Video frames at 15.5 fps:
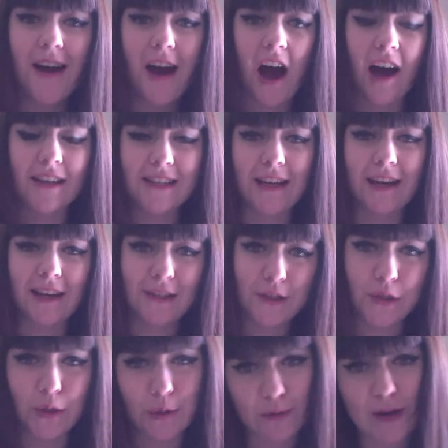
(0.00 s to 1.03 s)
asking us
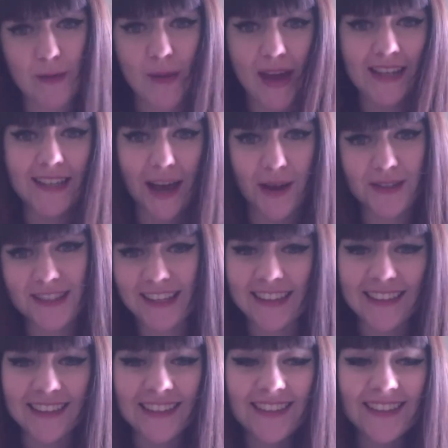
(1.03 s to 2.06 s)
to repent our
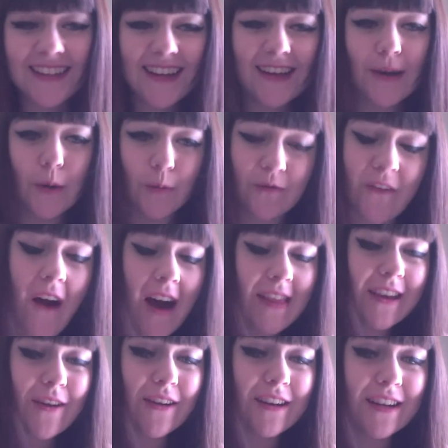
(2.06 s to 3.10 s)
sins,
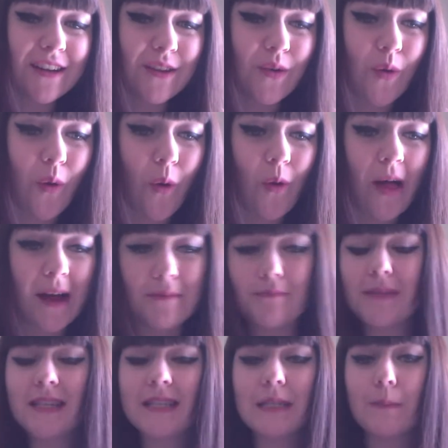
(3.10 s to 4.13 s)
finally got into the hall, had
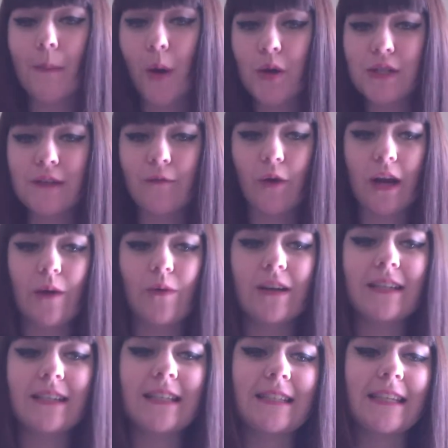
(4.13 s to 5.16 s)
missed most of what I
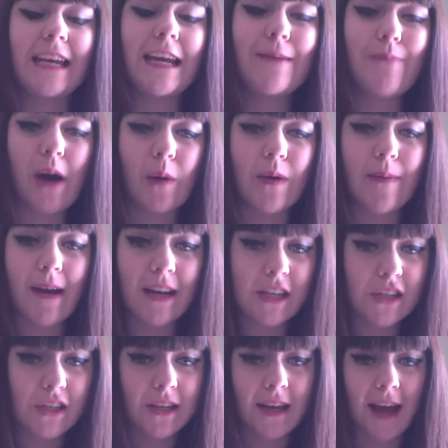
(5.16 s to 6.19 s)
wanted to see, but we
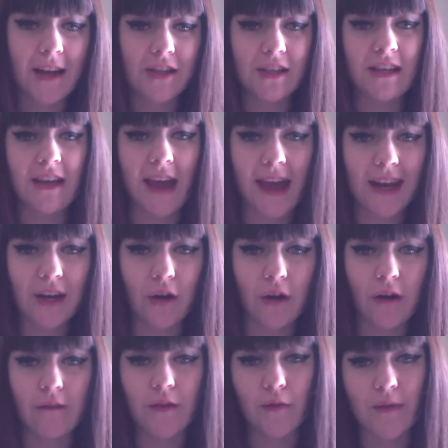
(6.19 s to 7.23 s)
managed to catch the end
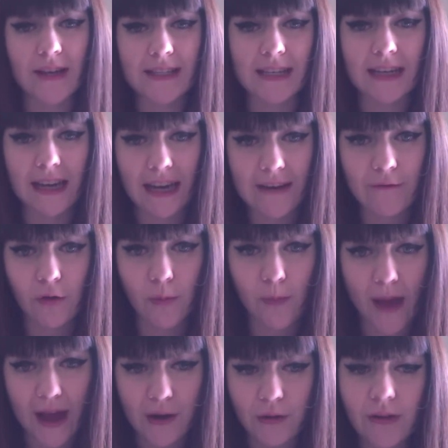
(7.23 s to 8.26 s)
of the Resident Evil
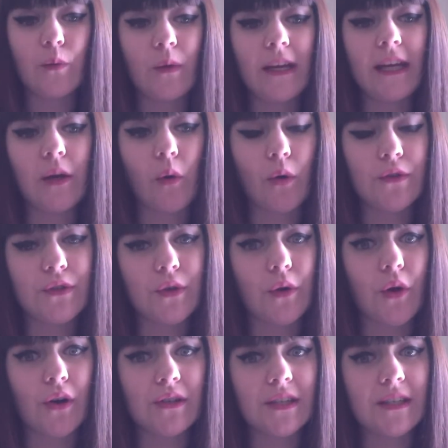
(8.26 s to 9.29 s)
panel. We also
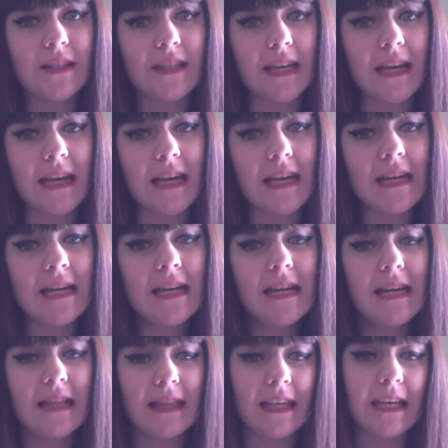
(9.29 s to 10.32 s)
got to see
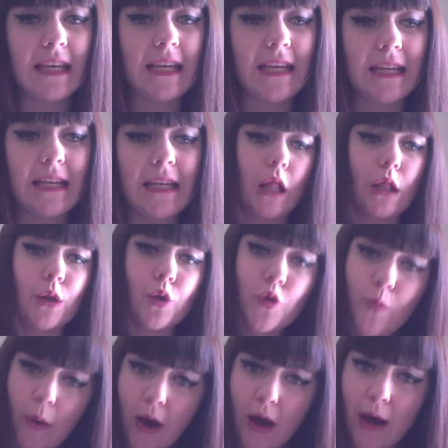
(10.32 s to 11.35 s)
the
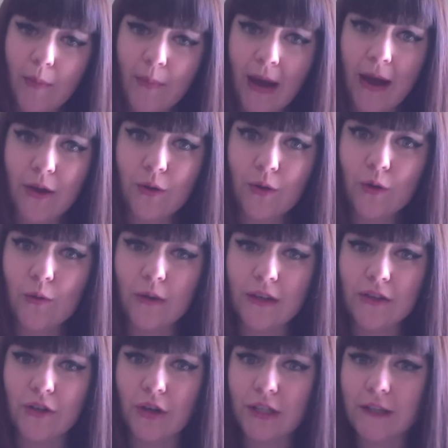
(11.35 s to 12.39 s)
Looper panel
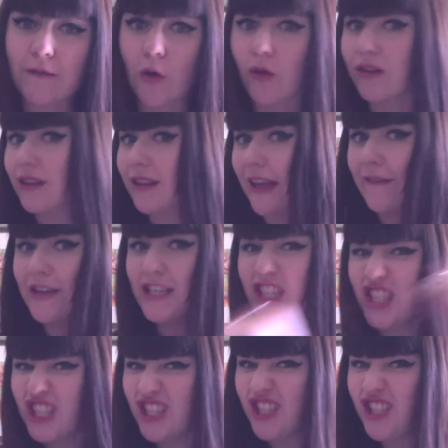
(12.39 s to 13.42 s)
with Joseph
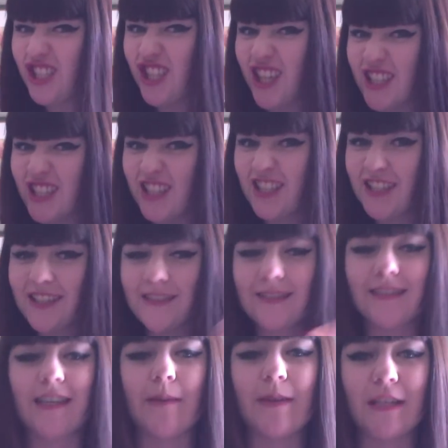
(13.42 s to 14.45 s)
Gordon-Levitt.
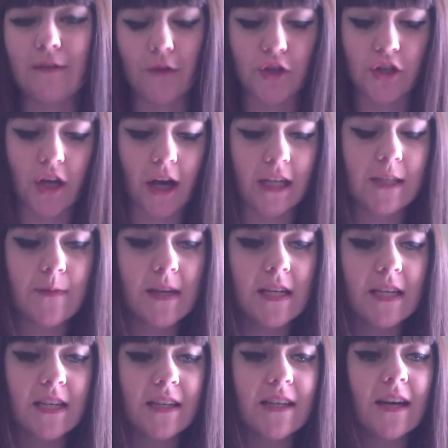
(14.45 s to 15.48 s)
Yes, Debbie's future
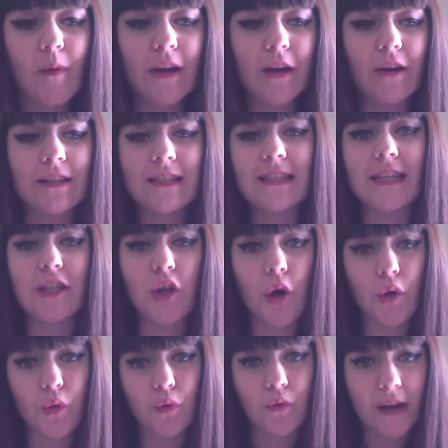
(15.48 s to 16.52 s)
husband. We got to see
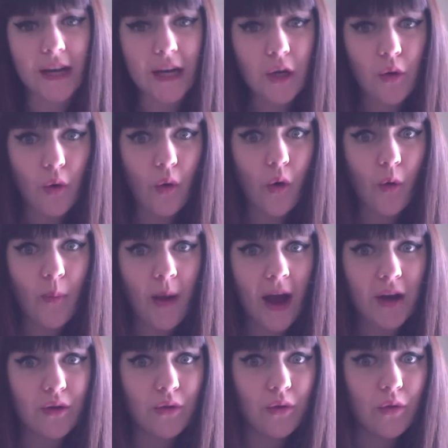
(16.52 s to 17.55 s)
Total Recall
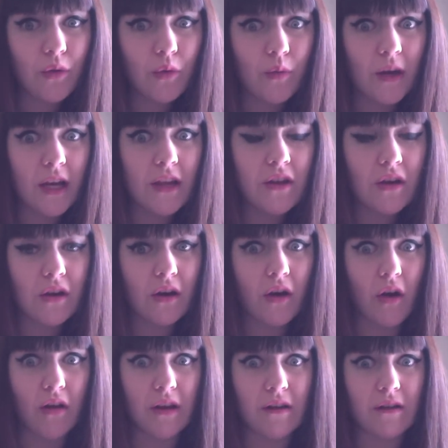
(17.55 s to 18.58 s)
panel with
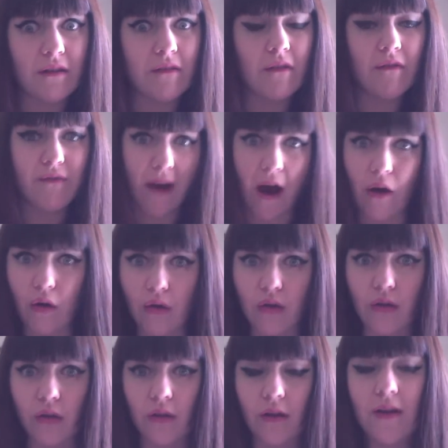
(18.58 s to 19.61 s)
Colin
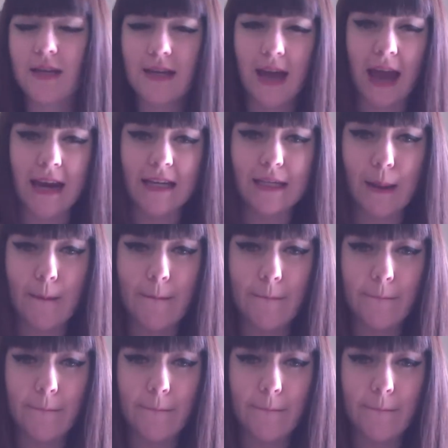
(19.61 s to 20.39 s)
Farrell, Kate